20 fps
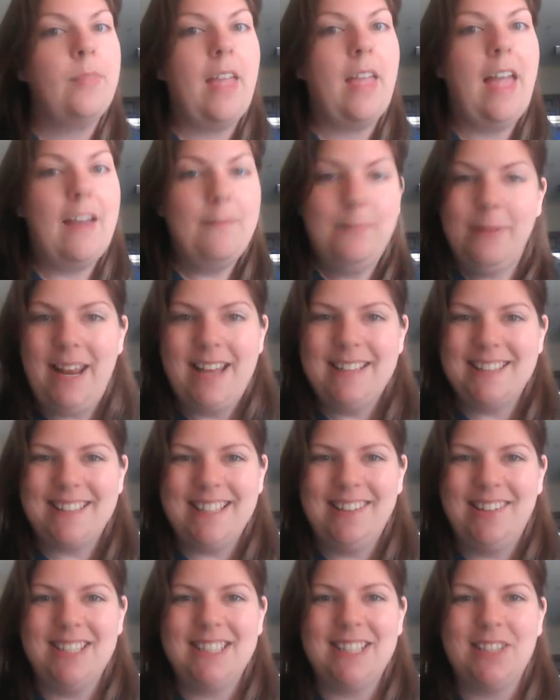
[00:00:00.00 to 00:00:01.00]
have been
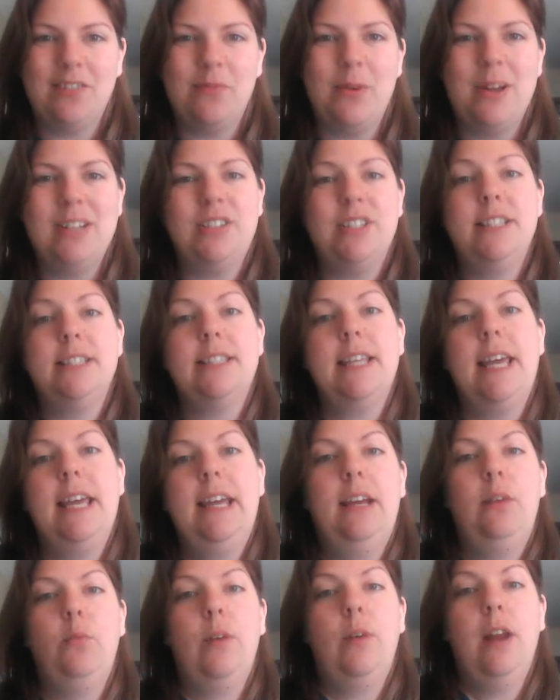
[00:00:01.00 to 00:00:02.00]
asking lots of questions,
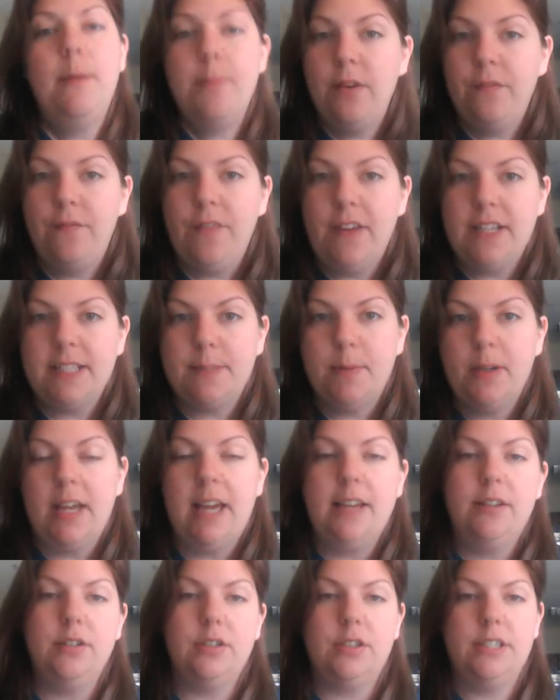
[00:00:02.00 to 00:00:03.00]
and when I'm on Facebook,
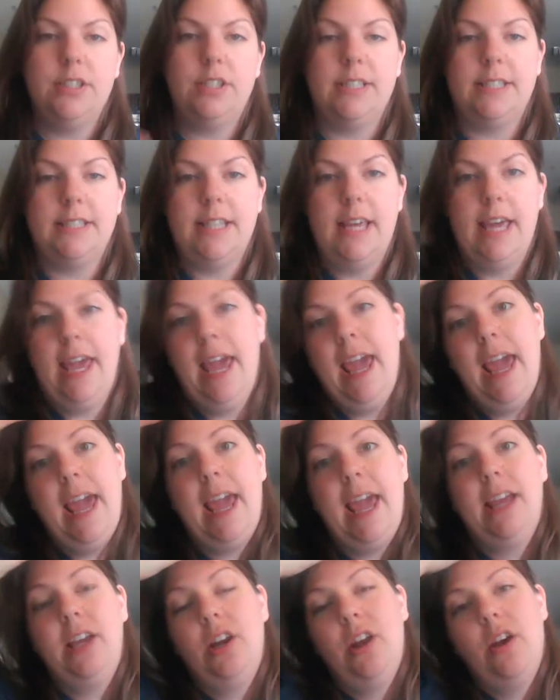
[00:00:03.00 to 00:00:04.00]
I usually just say,
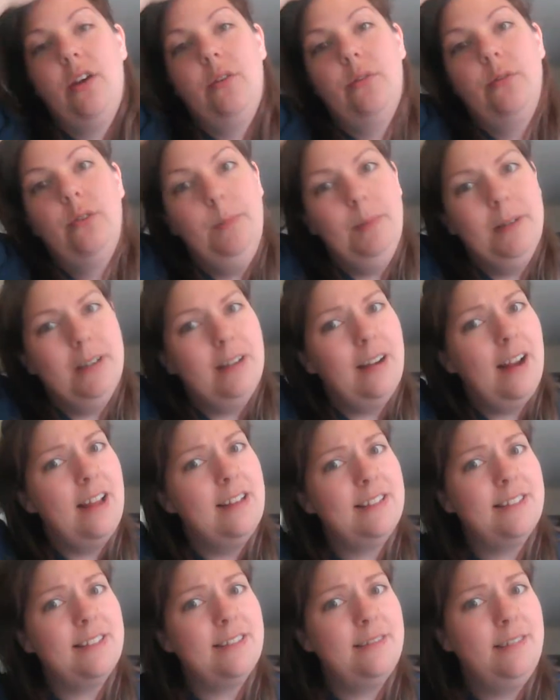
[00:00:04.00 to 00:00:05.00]
hey, Uber
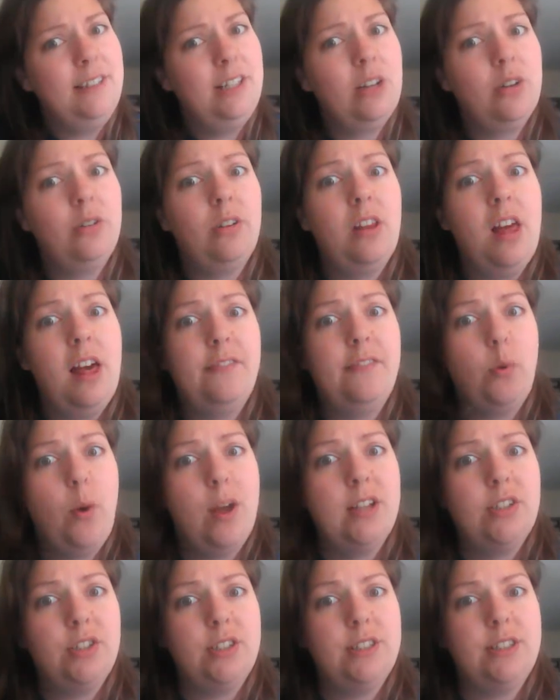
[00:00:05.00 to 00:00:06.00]
has, a lot of
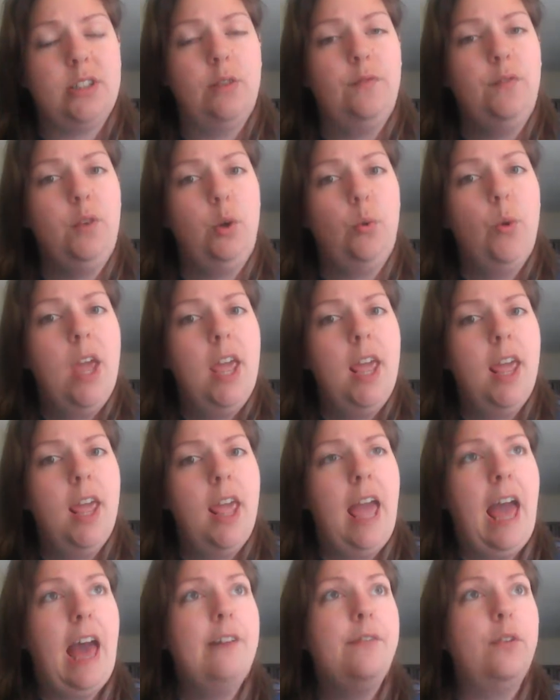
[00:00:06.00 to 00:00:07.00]
questions. So if you
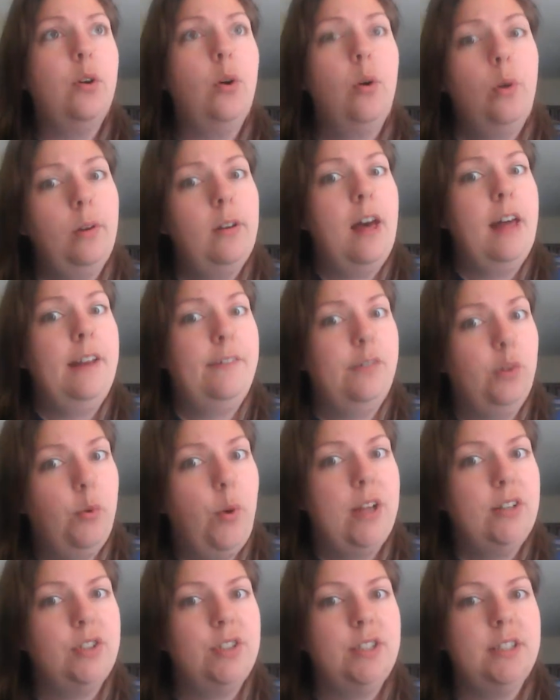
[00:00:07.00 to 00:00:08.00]
have a whole lot of
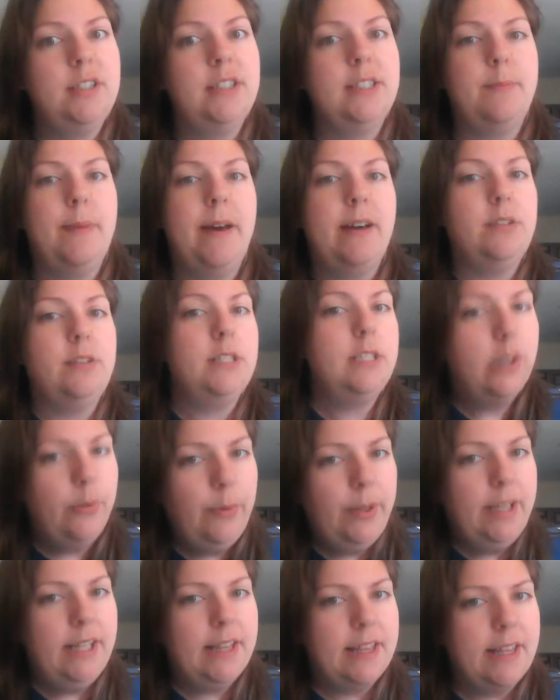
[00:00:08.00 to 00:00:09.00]
questions about
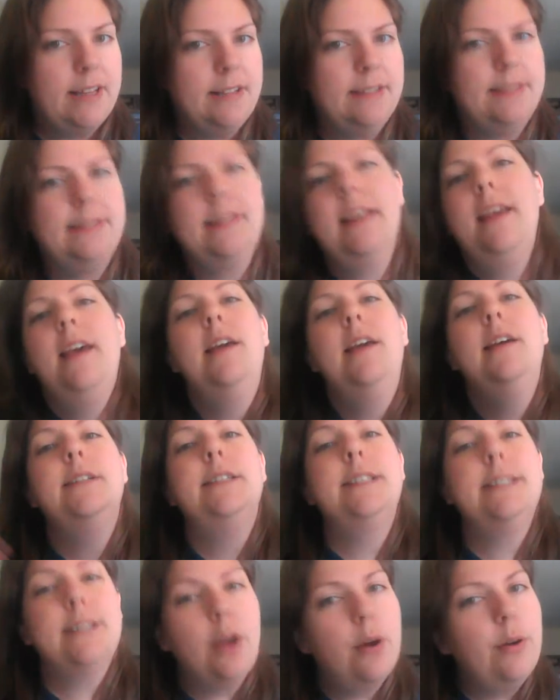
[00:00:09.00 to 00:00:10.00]
doing this,
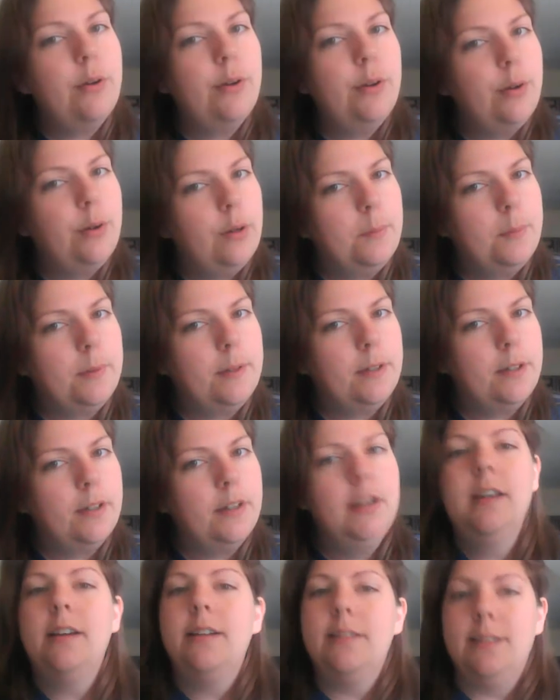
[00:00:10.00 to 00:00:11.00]
just go to
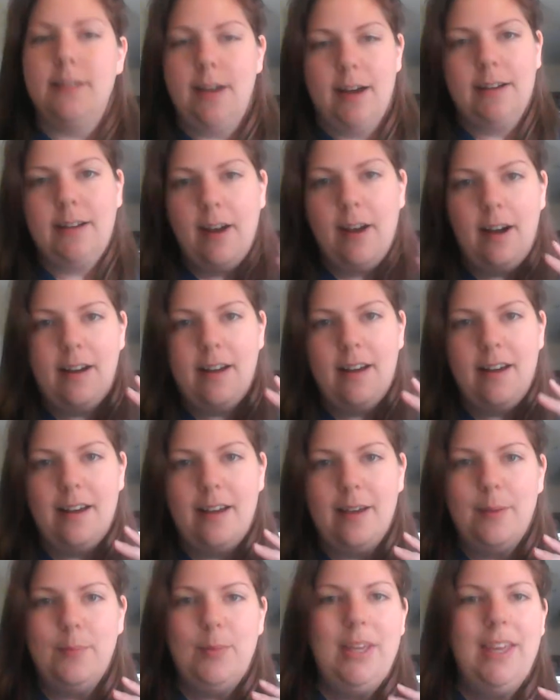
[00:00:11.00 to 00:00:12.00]

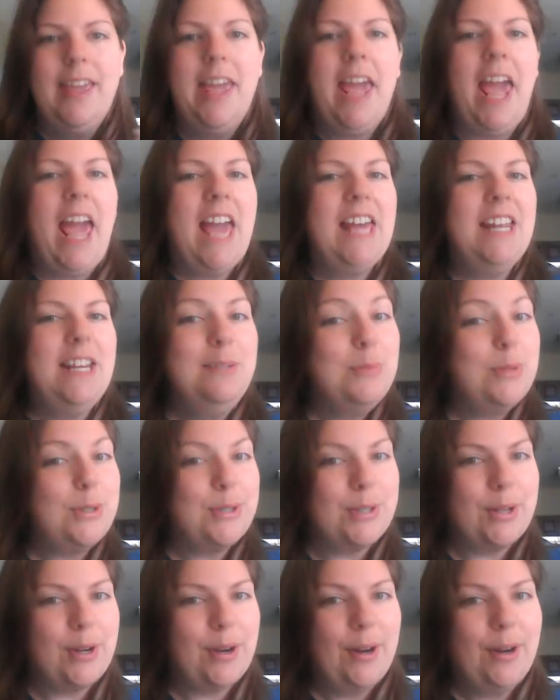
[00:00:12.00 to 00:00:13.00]
uber.com, and I'm
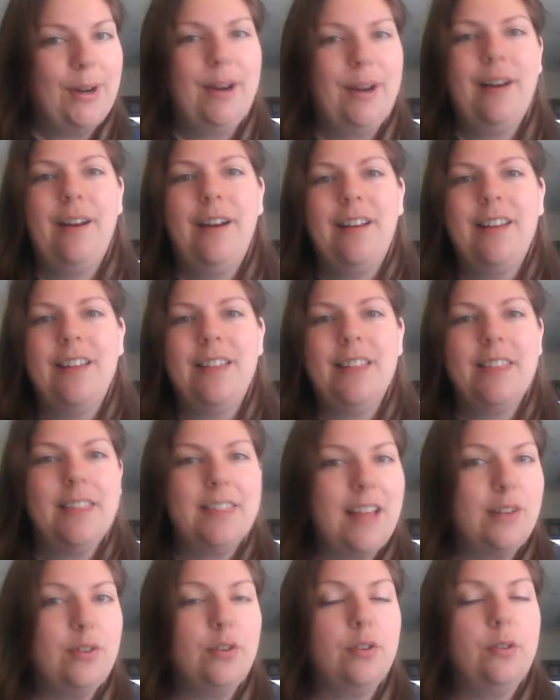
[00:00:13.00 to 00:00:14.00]
sure
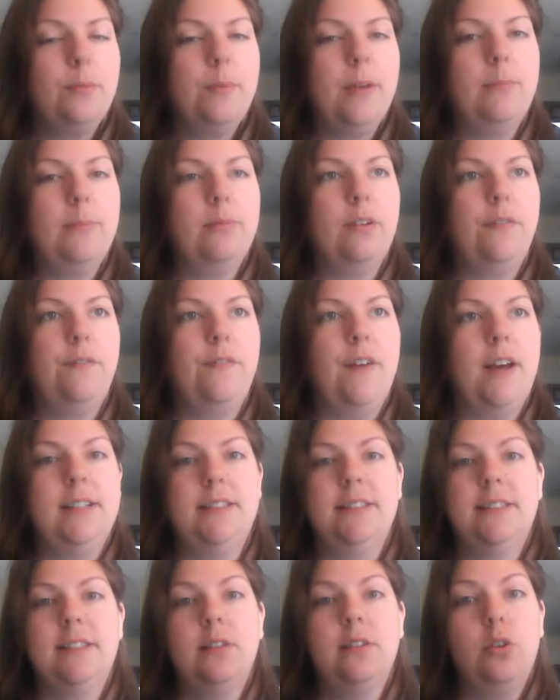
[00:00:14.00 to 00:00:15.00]
that you'll be able to
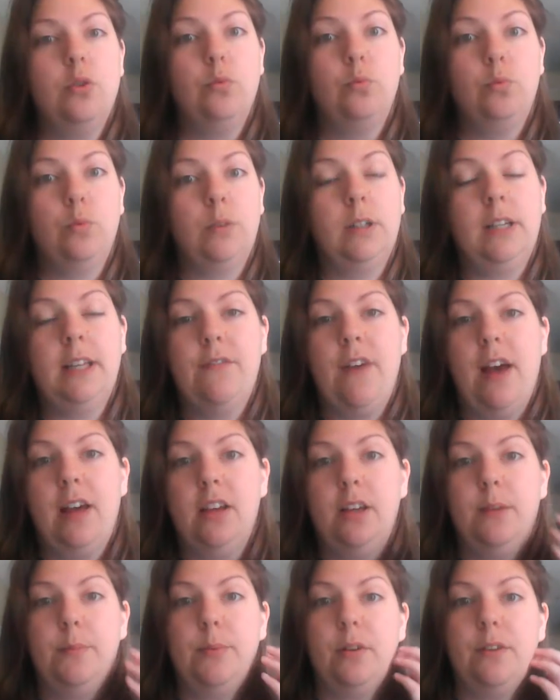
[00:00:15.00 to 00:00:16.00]
find really
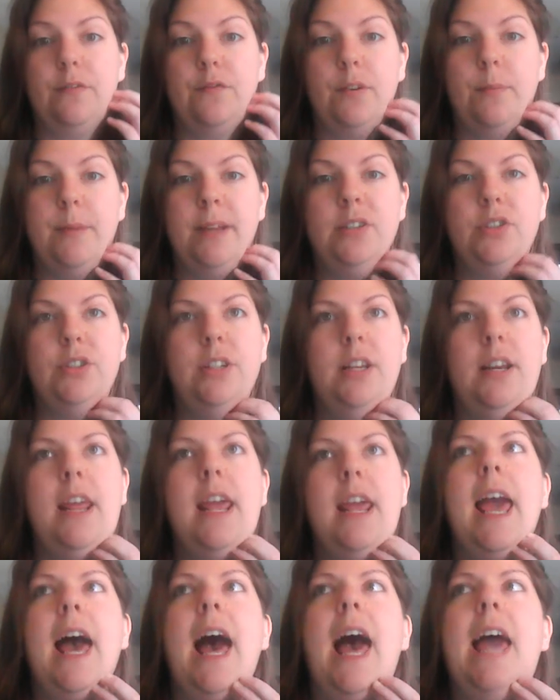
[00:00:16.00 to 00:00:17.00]
valuable information.
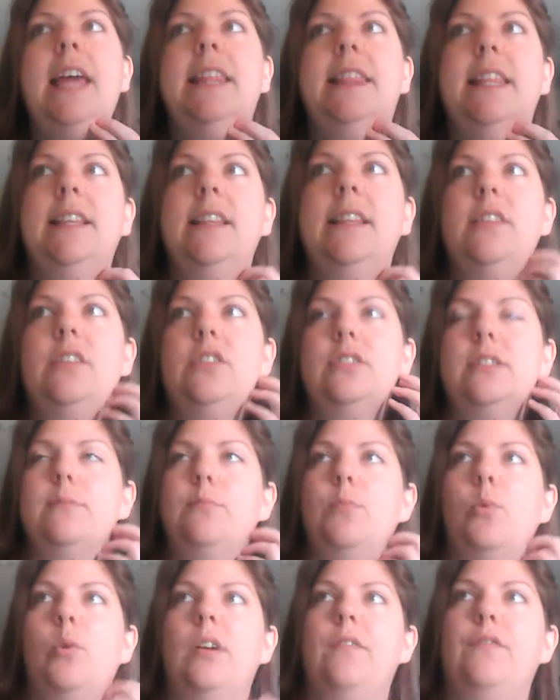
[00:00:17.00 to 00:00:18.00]
I think that there's
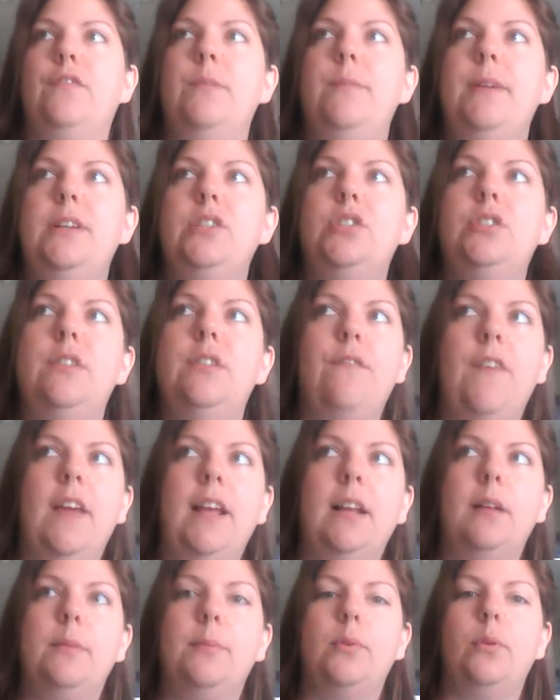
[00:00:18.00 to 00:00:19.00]
more information
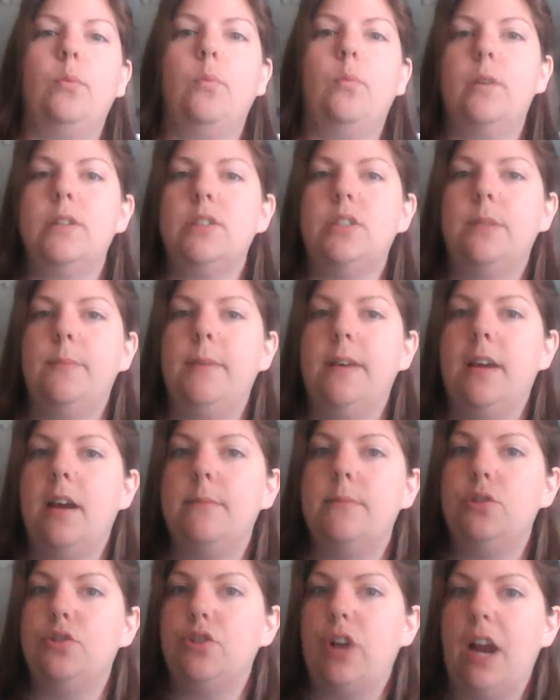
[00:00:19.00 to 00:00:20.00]
available once you
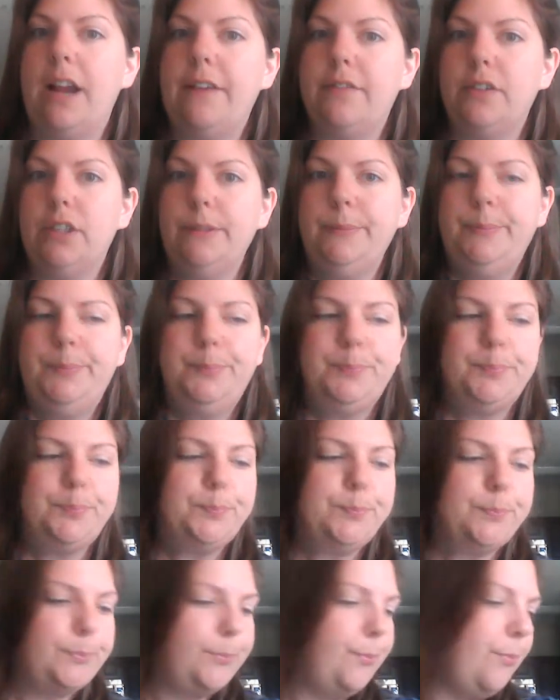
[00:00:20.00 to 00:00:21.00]
become a driver,
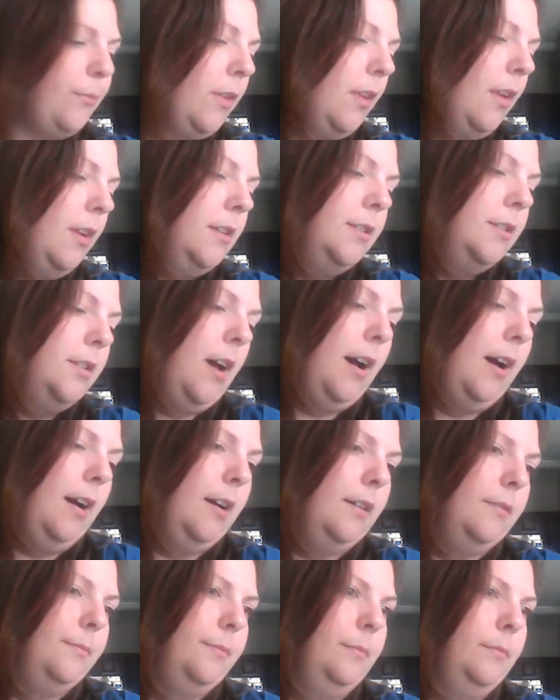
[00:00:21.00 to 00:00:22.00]

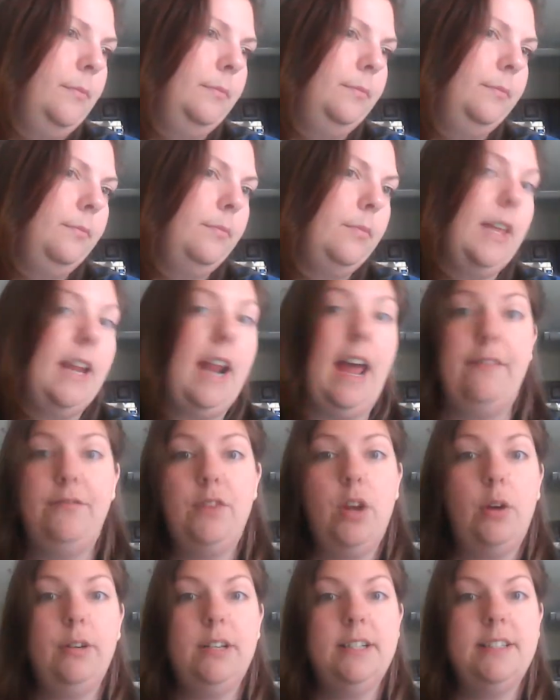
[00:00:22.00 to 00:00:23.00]
that I've
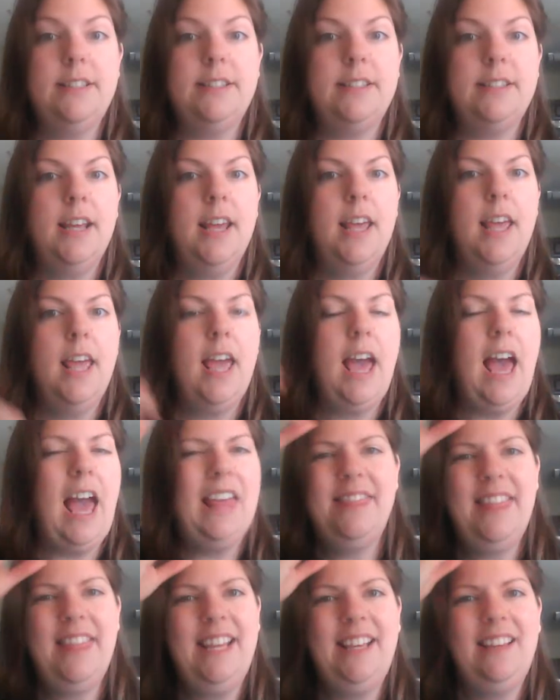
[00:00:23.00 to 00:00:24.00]
noticed, I
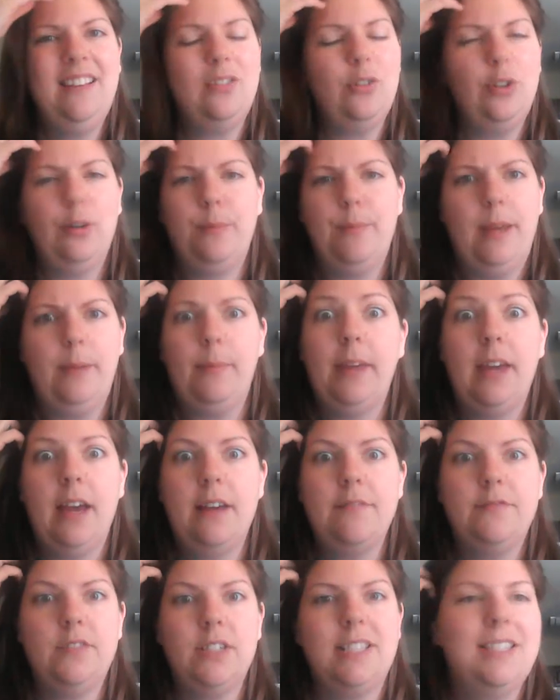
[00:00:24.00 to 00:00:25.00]
think, or maybe
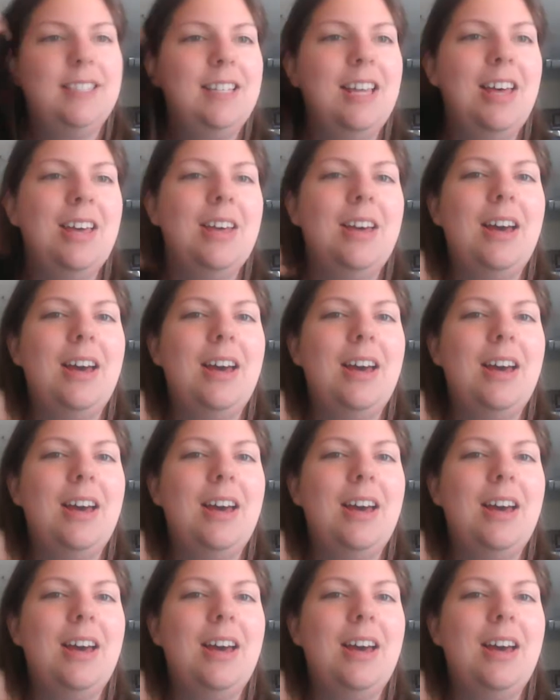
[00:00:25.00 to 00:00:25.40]
I've just